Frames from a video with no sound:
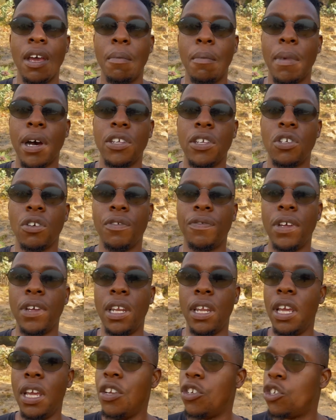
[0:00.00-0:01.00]
much of
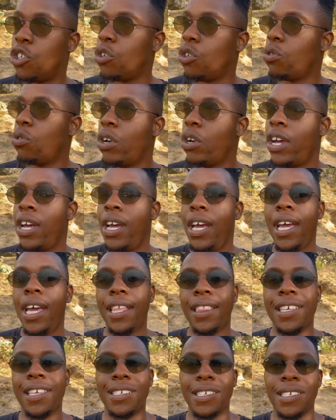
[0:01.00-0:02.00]
an issue.
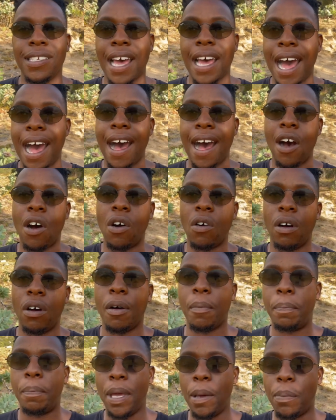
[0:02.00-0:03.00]
This is how
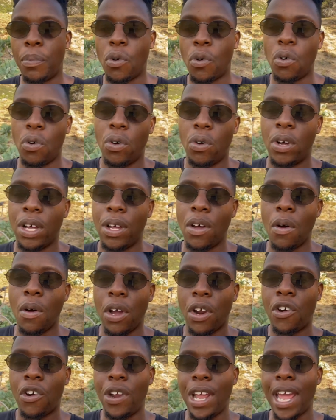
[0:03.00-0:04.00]
people
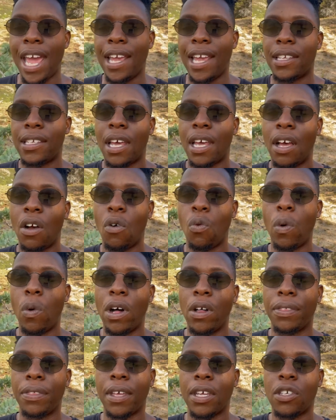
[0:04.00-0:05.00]
create
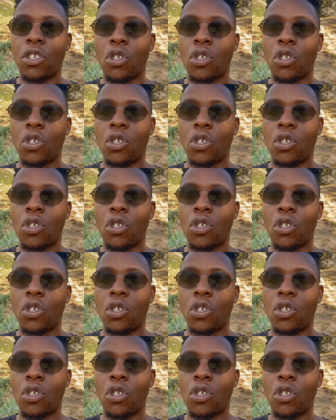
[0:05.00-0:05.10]
wealth.